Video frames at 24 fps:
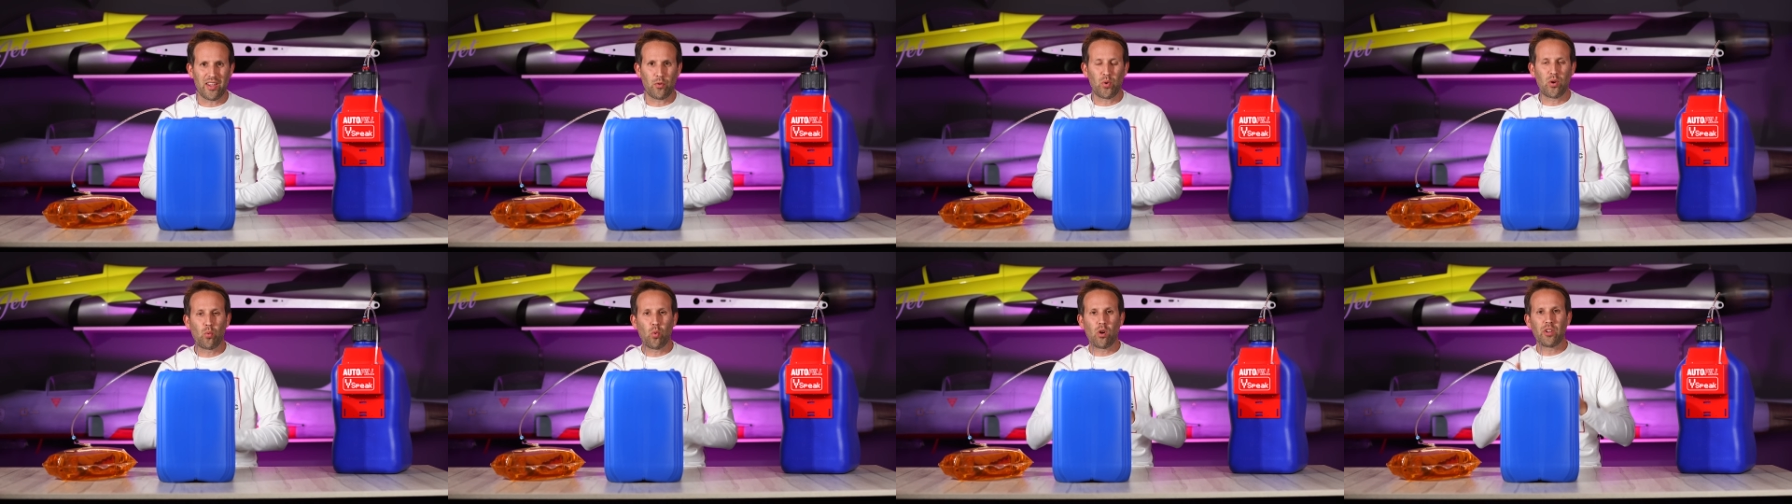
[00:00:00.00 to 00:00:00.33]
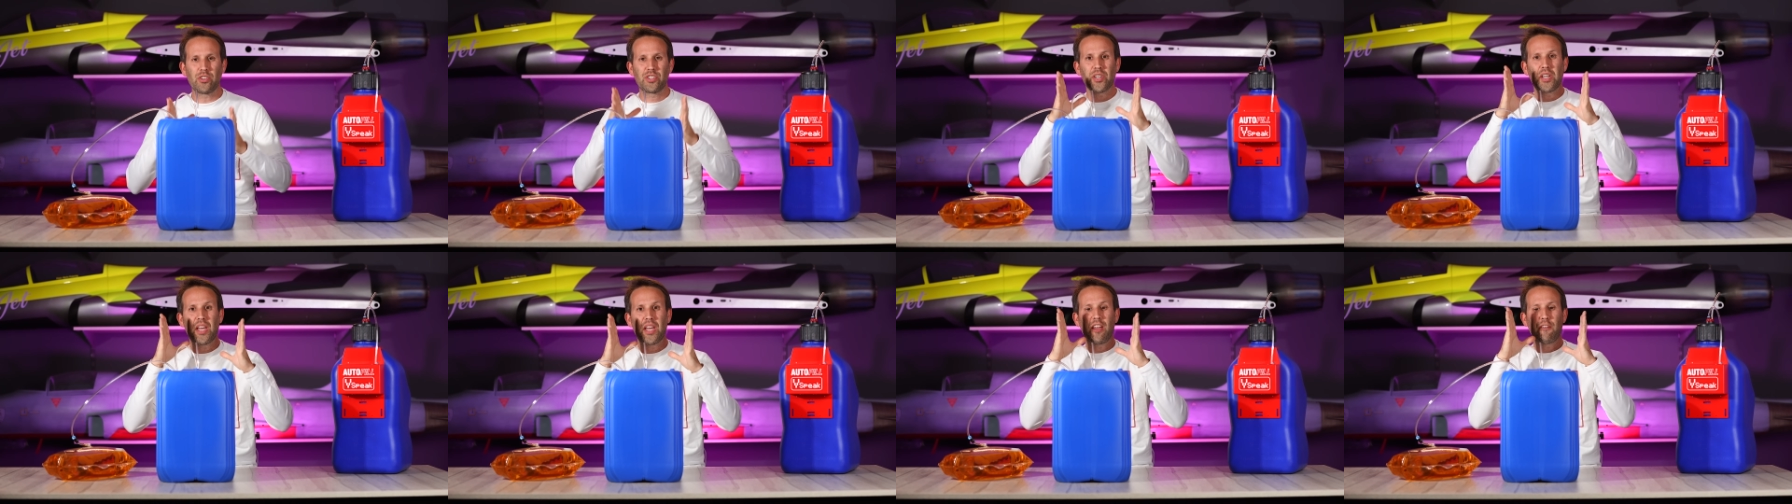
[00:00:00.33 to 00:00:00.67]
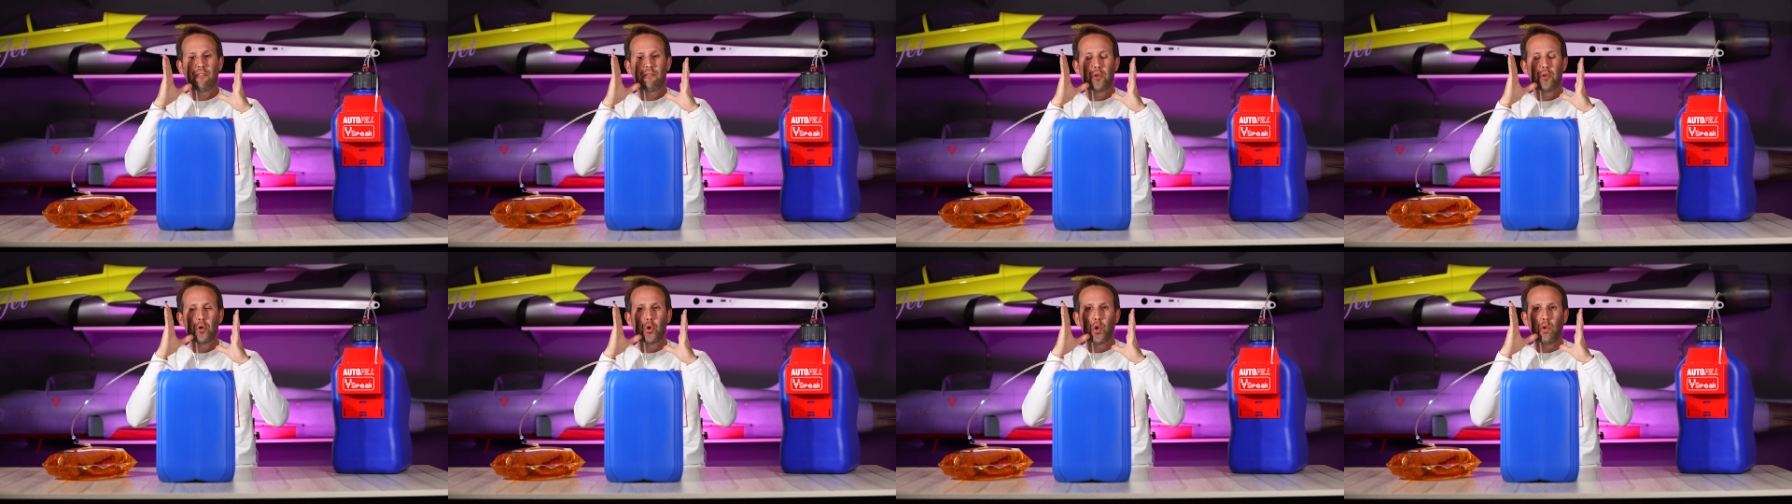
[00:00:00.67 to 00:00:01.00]
We want to get
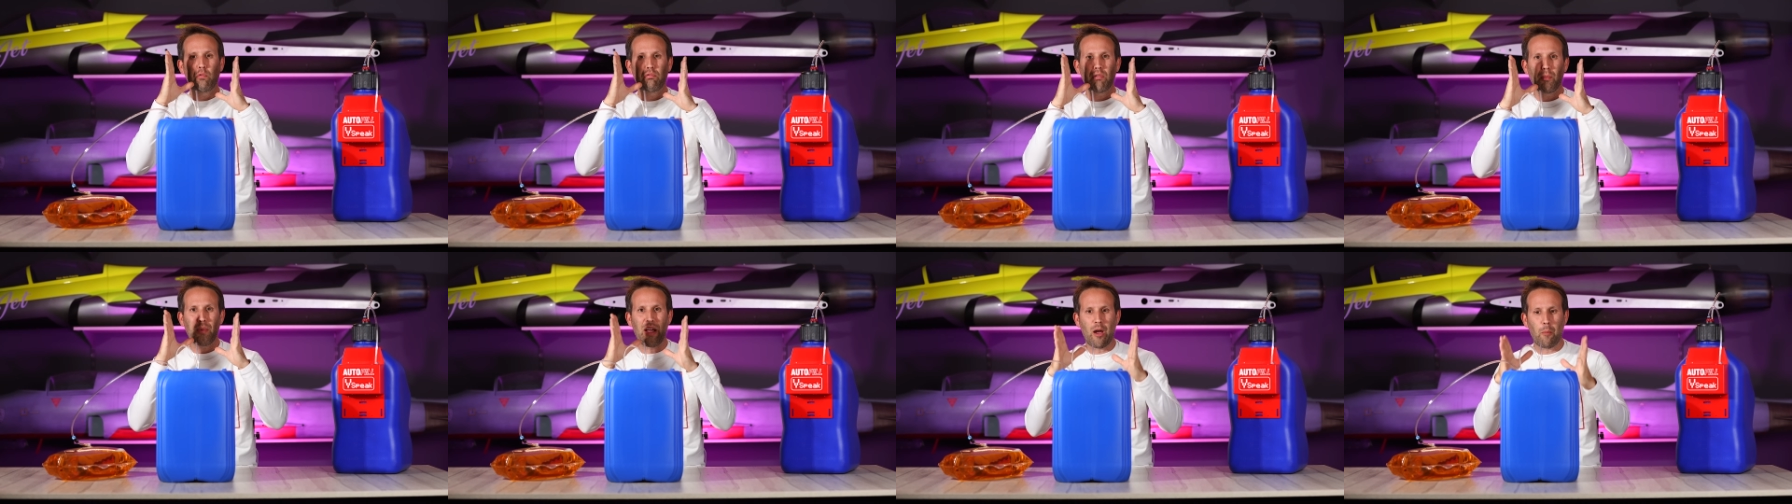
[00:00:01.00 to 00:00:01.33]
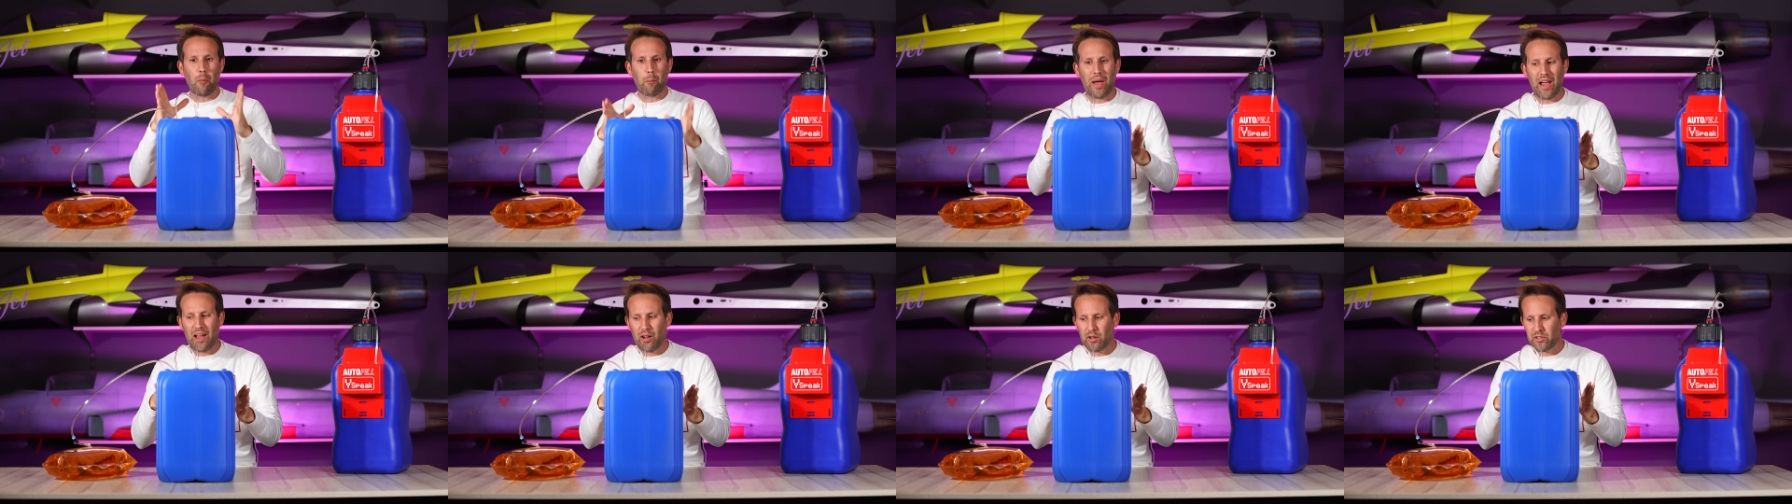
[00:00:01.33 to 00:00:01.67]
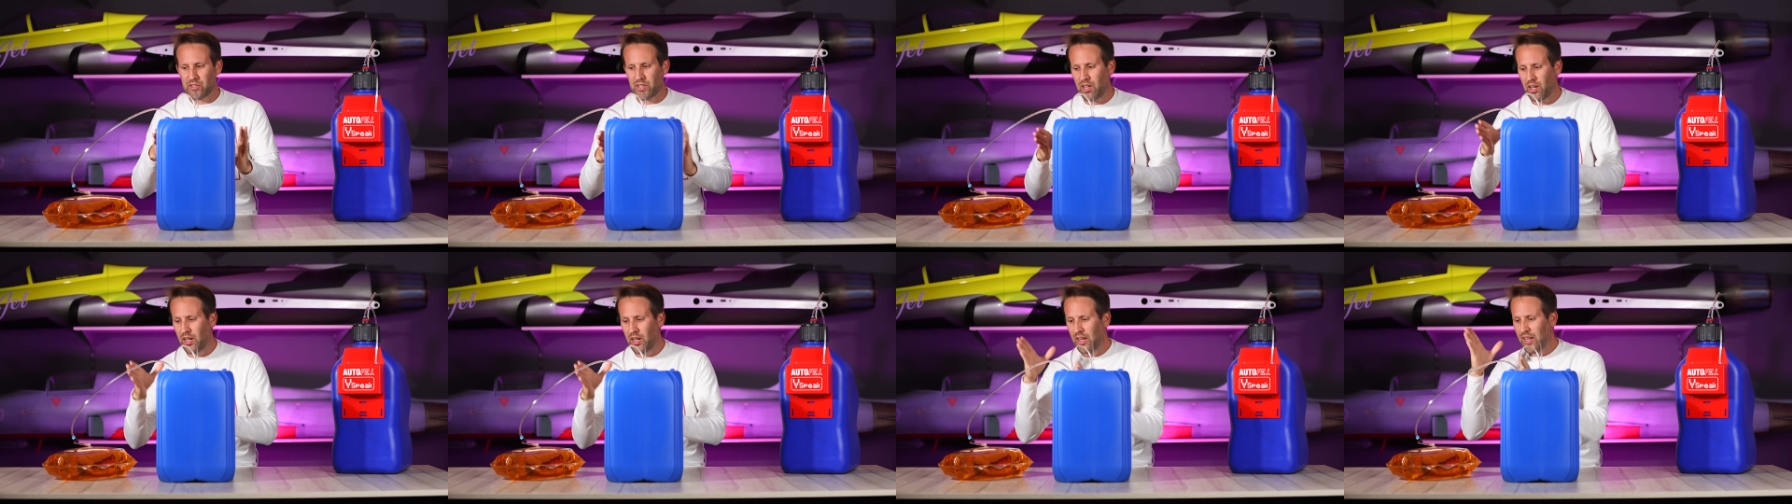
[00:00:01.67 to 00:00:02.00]
fuel from our
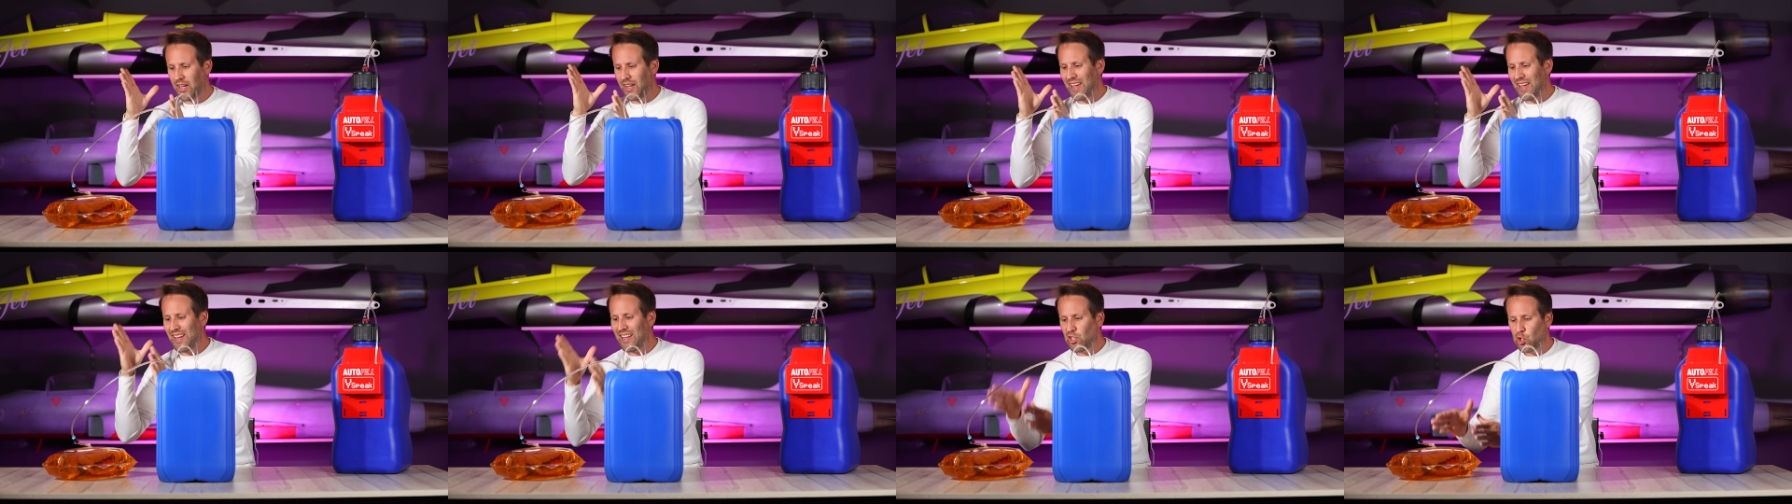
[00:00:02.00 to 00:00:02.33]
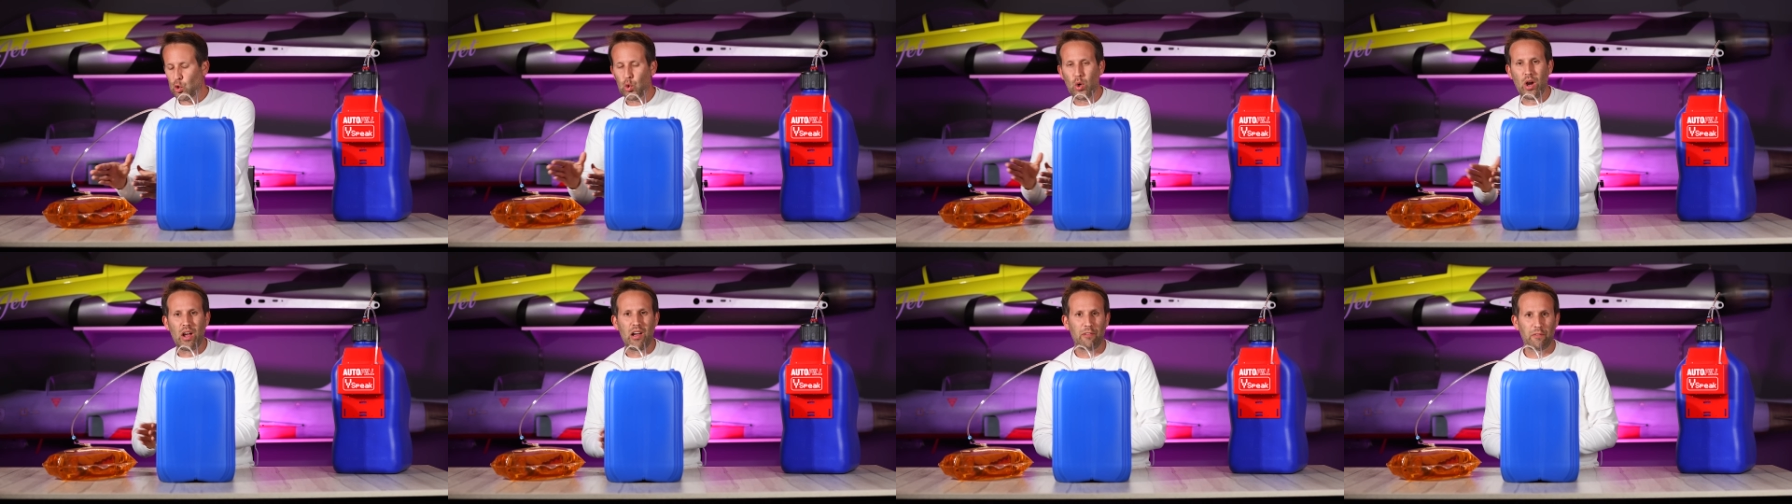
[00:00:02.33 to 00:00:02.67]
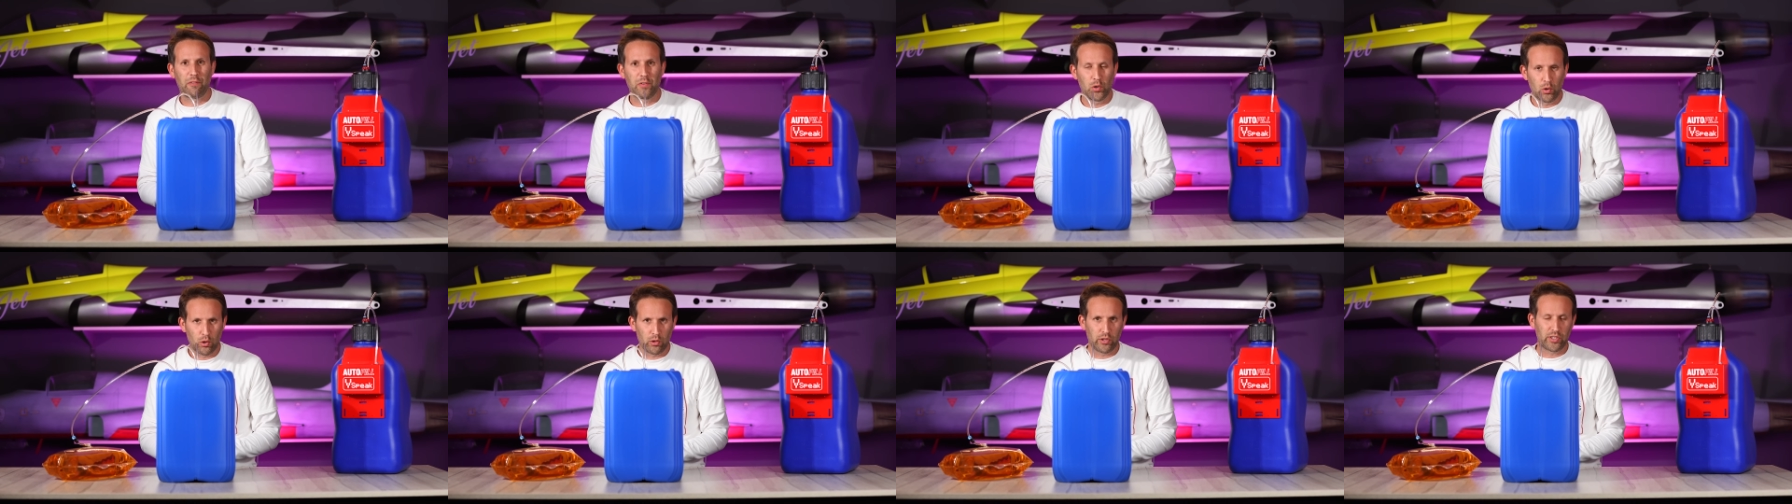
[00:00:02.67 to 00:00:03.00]
Bowser into our
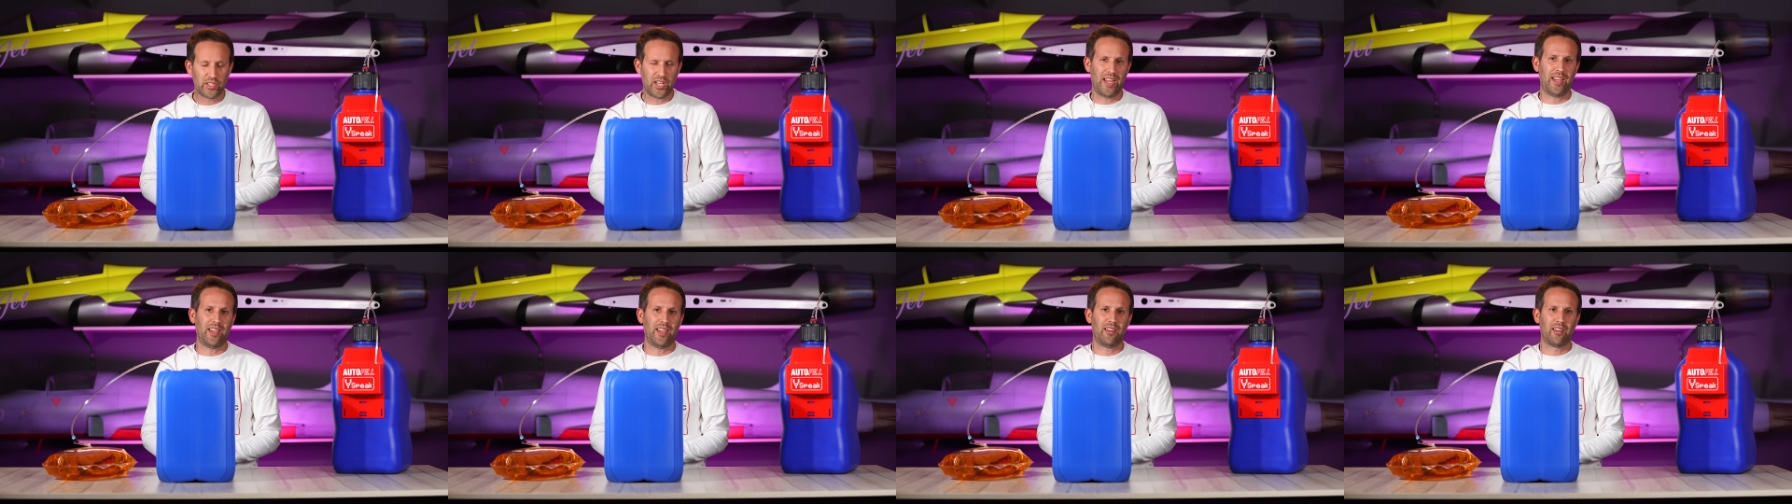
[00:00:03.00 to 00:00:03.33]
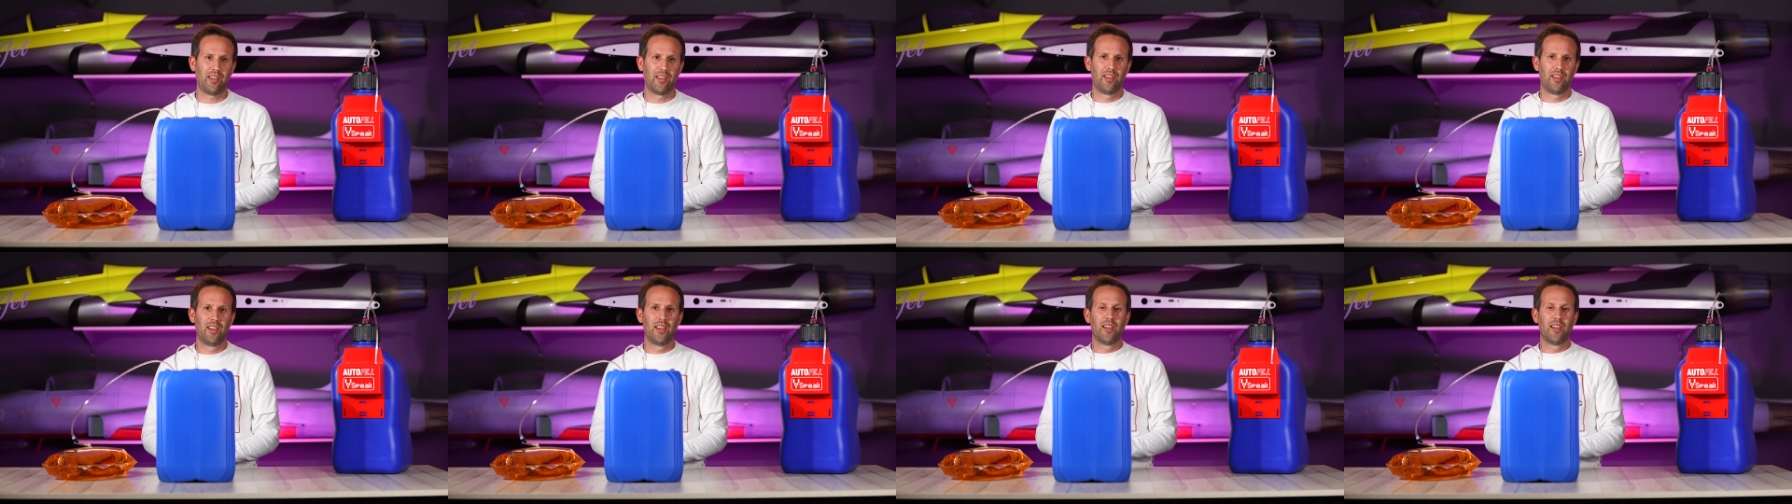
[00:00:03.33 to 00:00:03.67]
fuel tank.